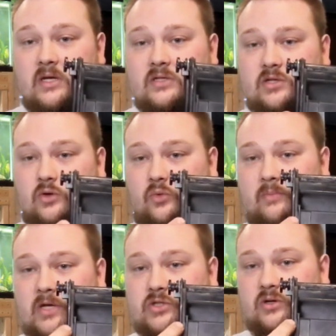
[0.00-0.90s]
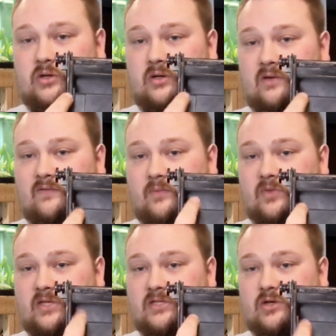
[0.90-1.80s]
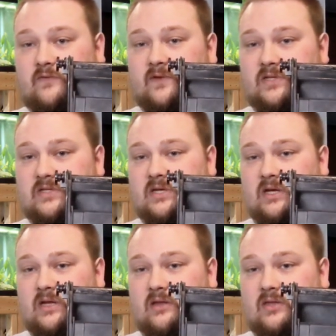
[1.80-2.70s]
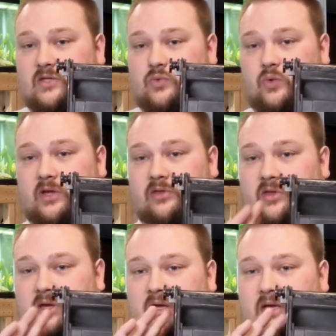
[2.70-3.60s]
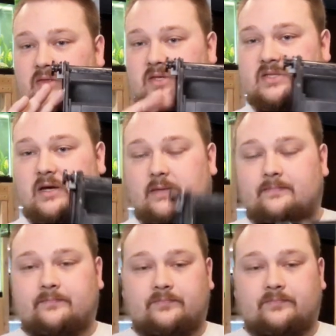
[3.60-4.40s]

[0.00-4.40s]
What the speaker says: So we measured from this surface, this width, and this height.